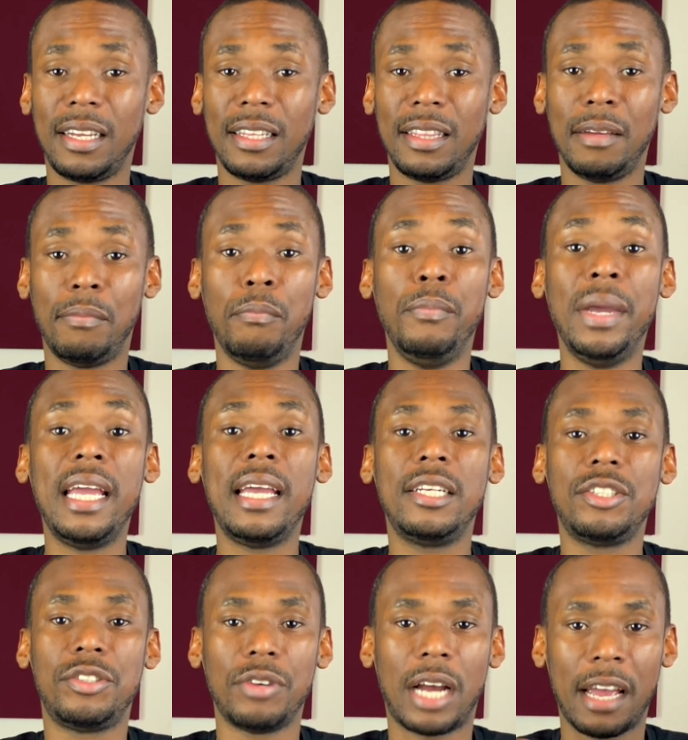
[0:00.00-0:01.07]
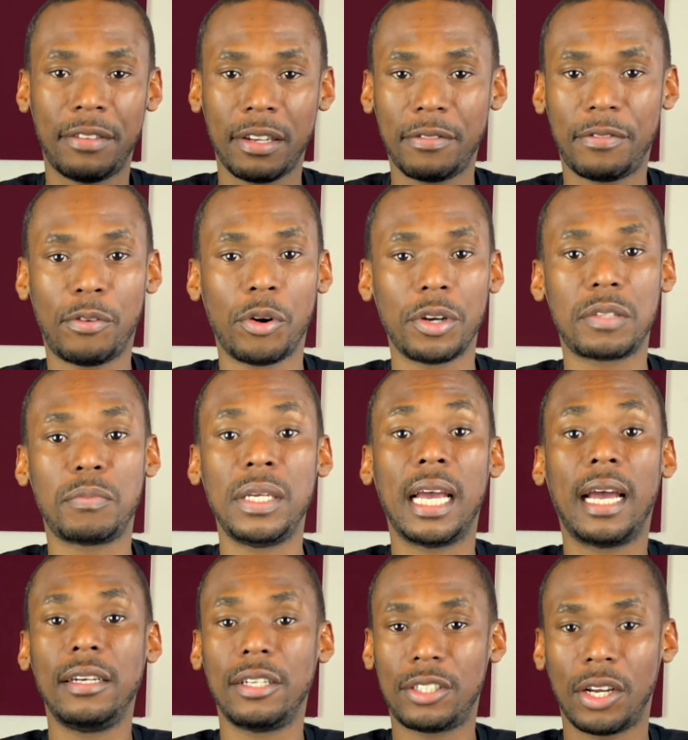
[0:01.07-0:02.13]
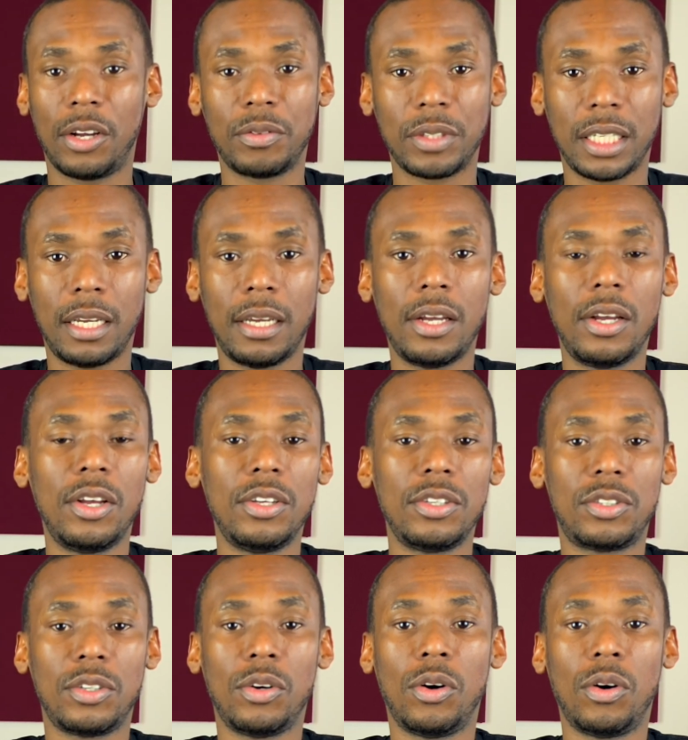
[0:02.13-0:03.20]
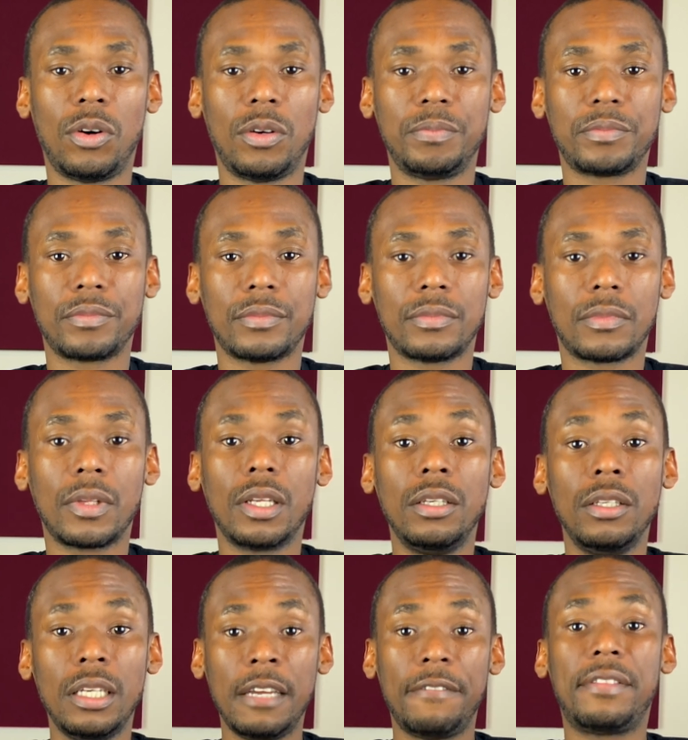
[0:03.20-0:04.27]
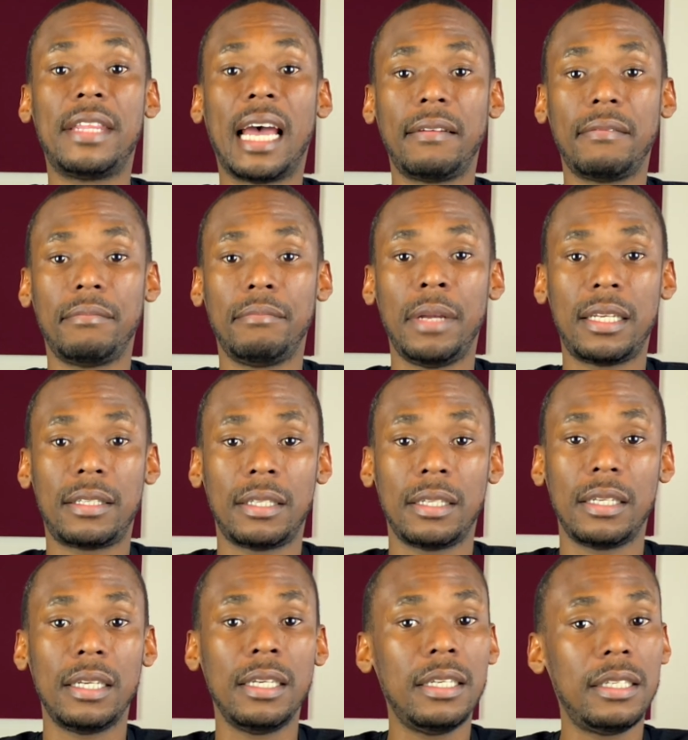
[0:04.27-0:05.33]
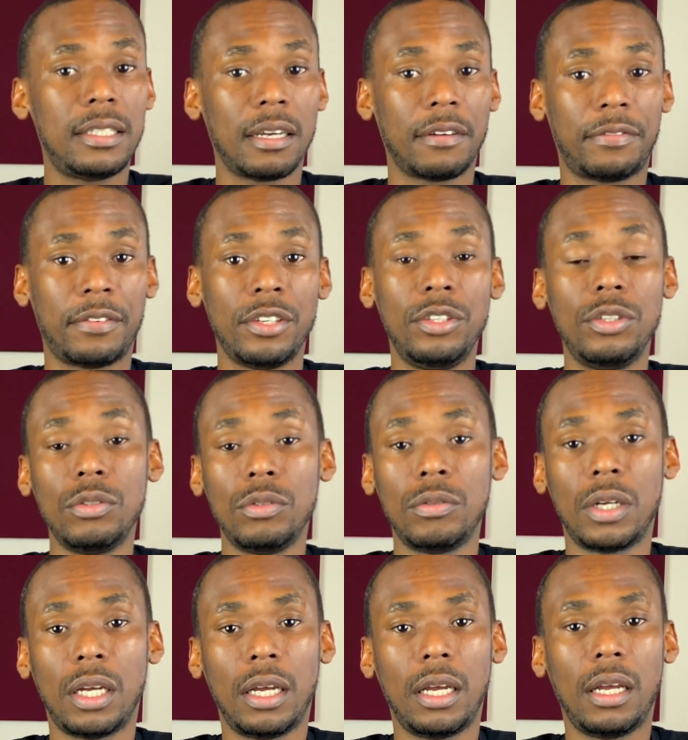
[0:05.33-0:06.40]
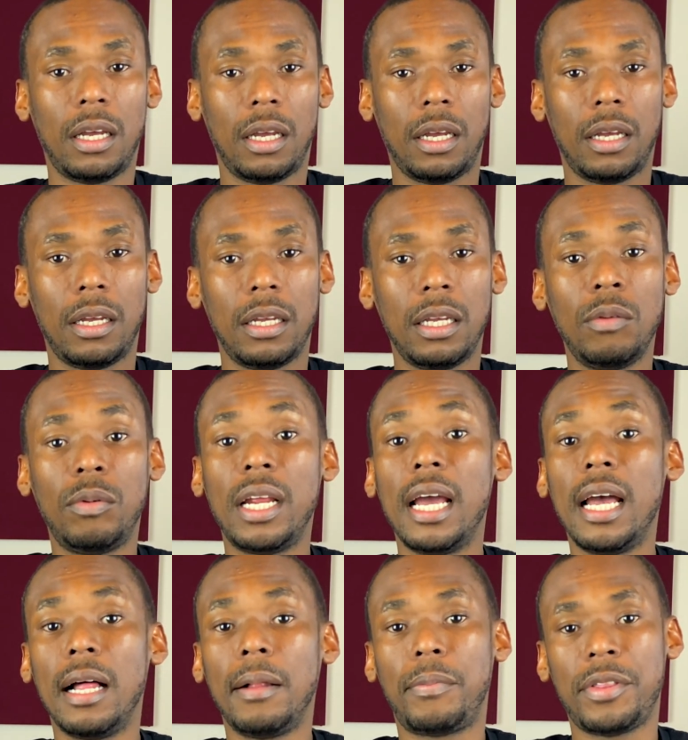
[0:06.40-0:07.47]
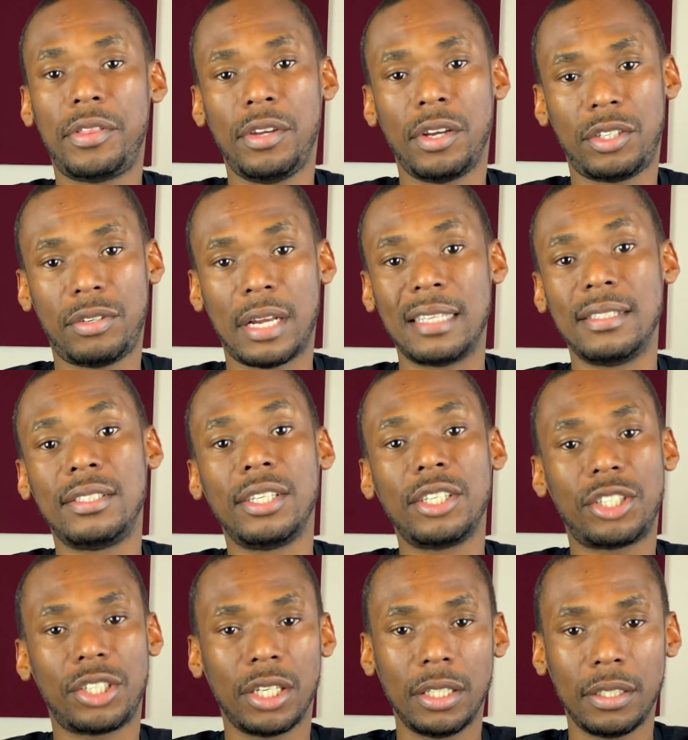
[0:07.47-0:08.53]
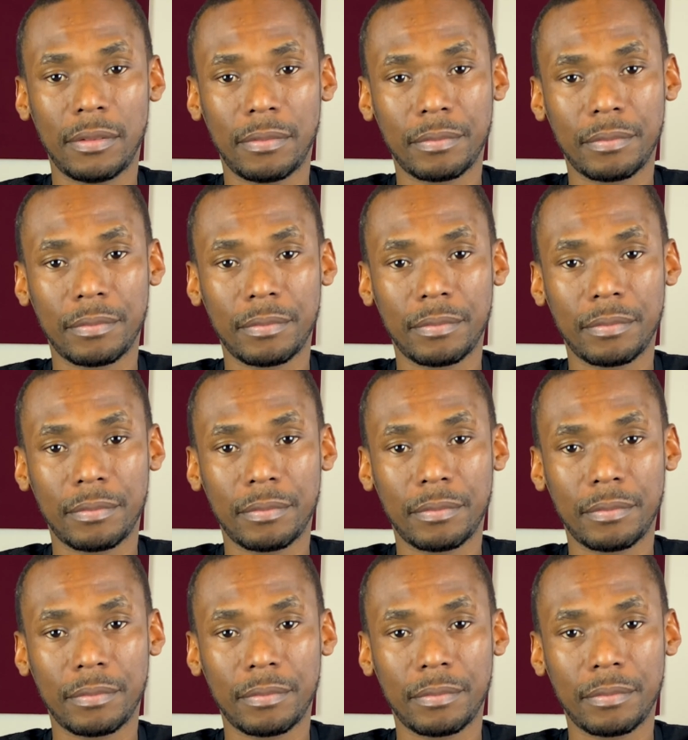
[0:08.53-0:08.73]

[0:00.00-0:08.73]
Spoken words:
the main driving force behind the town. So if that makes it easier for you, it would help with your transition,